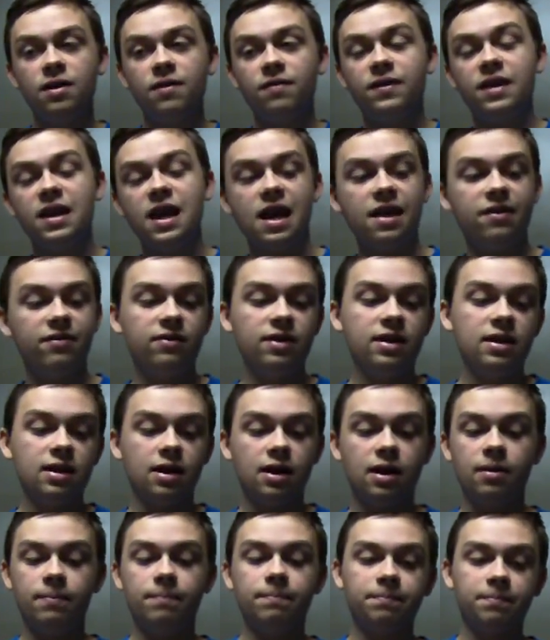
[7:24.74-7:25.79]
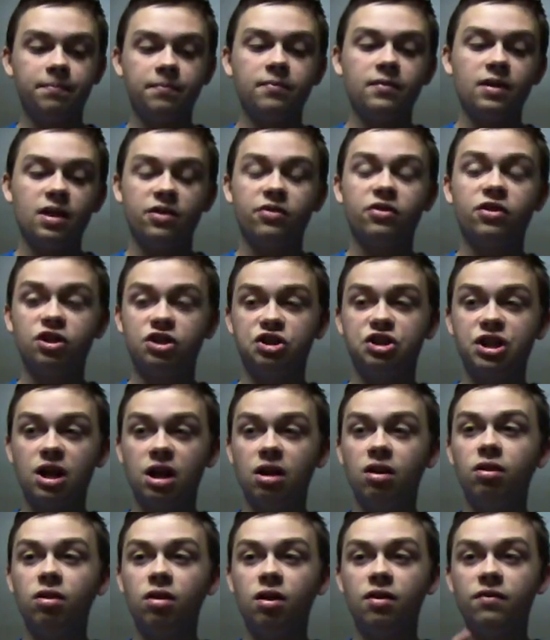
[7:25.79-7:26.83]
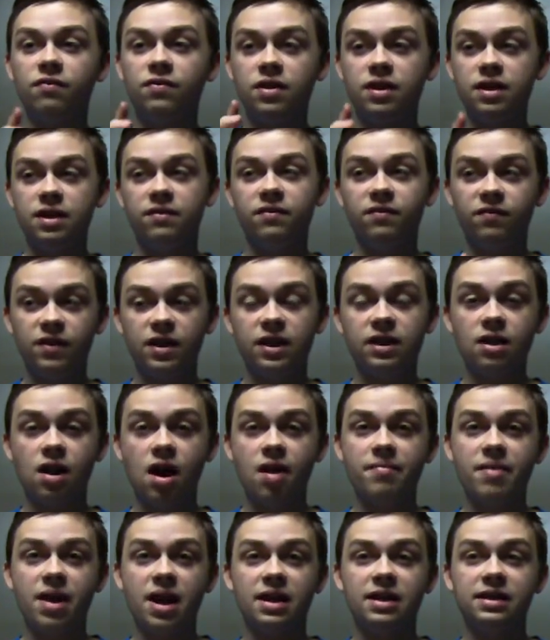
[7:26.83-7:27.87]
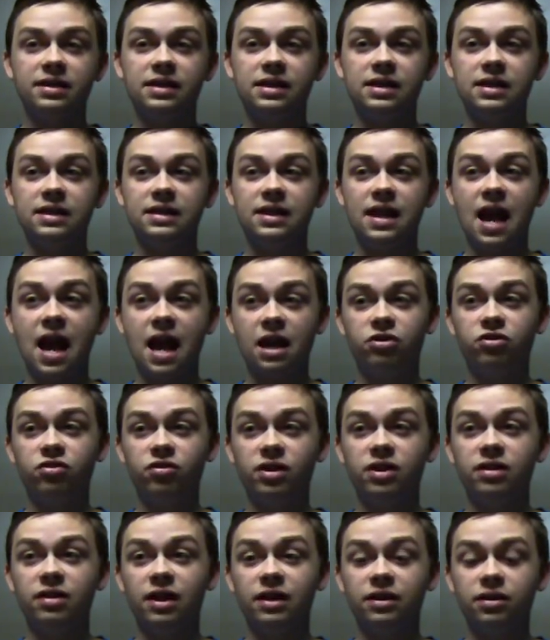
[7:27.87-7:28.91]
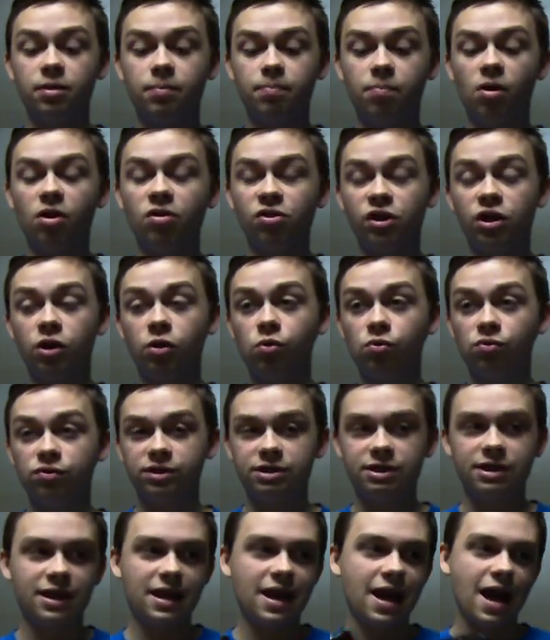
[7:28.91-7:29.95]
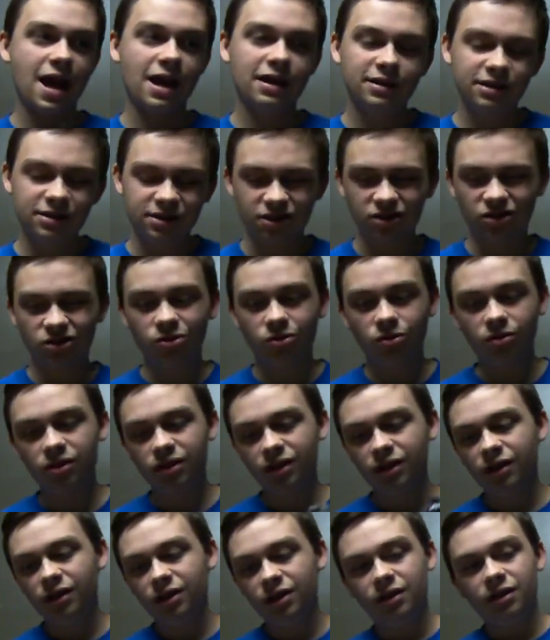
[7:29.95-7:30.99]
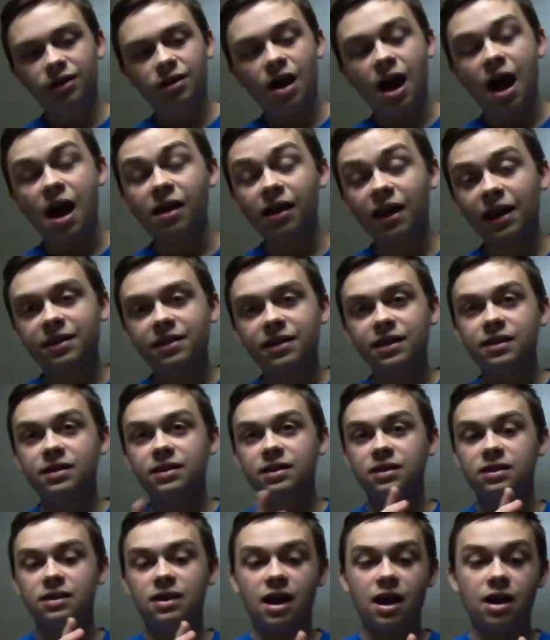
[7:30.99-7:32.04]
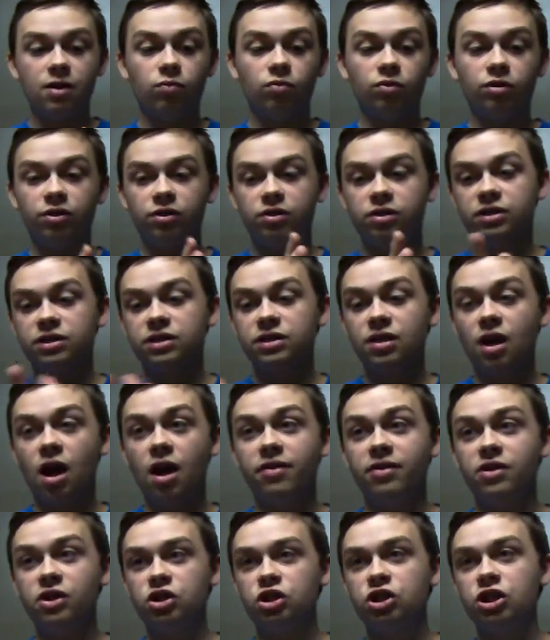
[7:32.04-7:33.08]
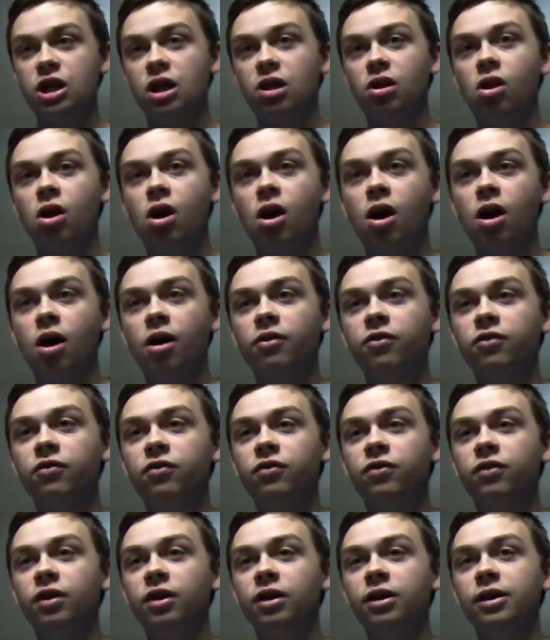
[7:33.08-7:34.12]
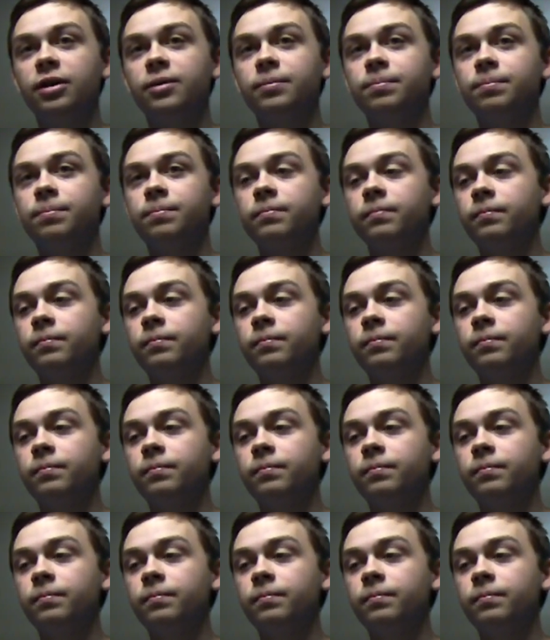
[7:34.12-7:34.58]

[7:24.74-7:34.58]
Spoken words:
The shell of the Vietnam magazine is actually like the part that holds the gas. So I like this design where you can slide the shell off. I